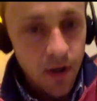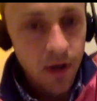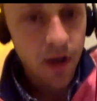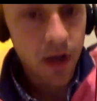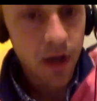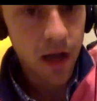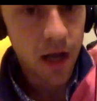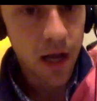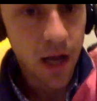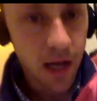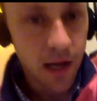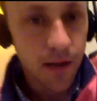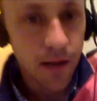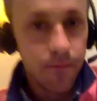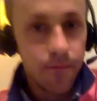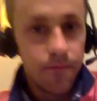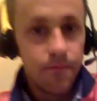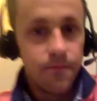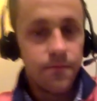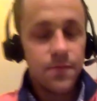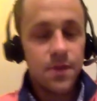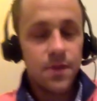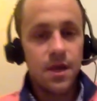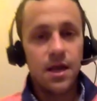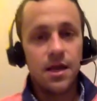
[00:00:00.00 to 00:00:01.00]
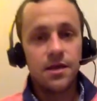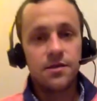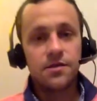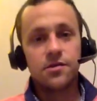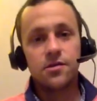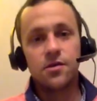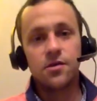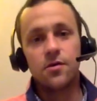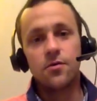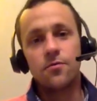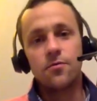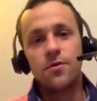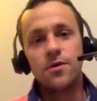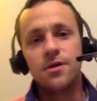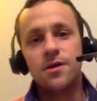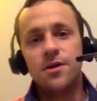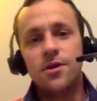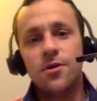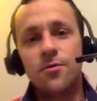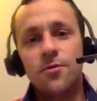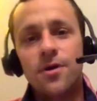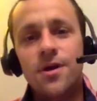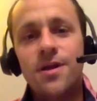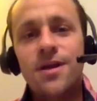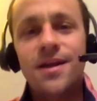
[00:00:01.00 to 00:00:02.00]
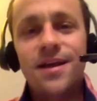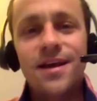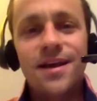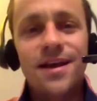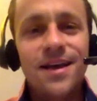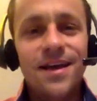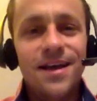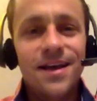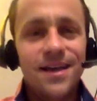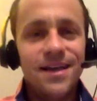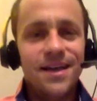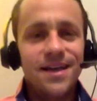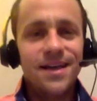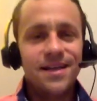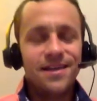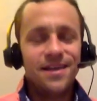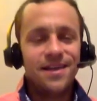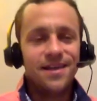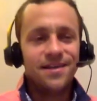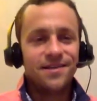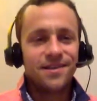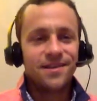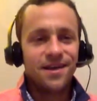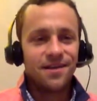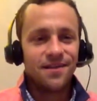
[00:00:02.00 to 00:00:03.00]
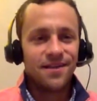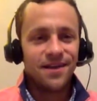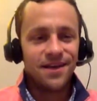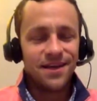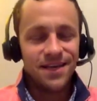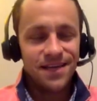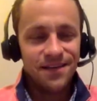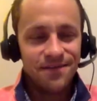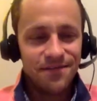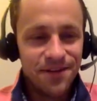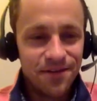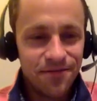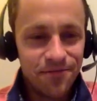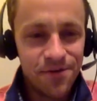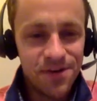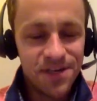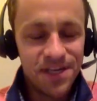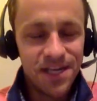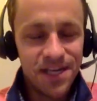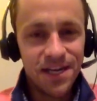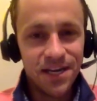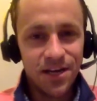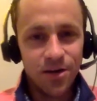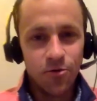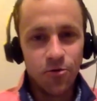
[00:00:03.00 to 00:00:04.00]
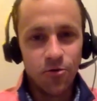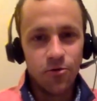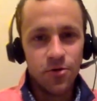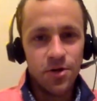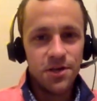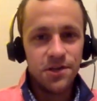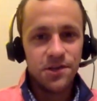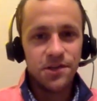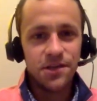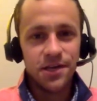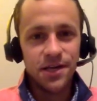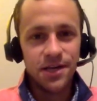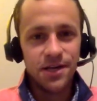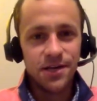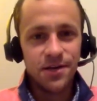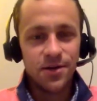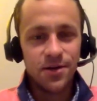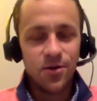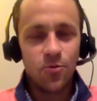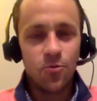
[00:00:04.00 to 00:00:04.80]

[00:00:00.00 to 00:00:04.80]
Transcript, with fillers: Um, and so, you know, it, it's kind of like, even if we did increase it,